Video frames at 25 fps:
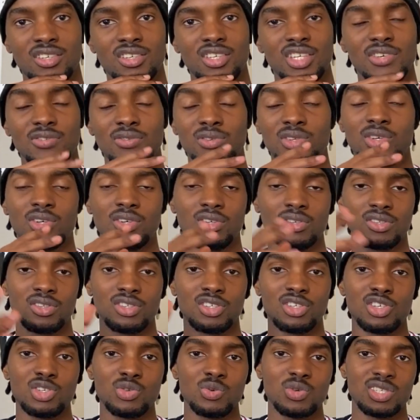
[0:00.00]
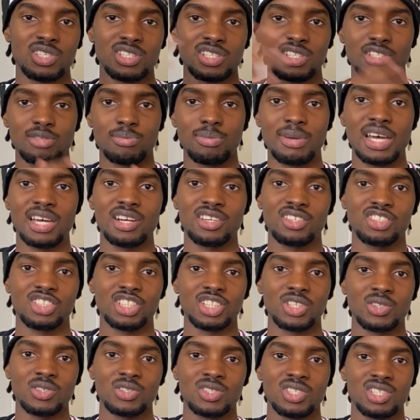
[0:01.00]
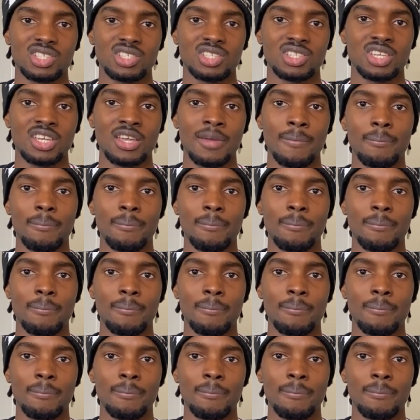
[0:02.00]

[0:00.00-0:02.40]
even though theirs wasn't as bad as Chelsea's.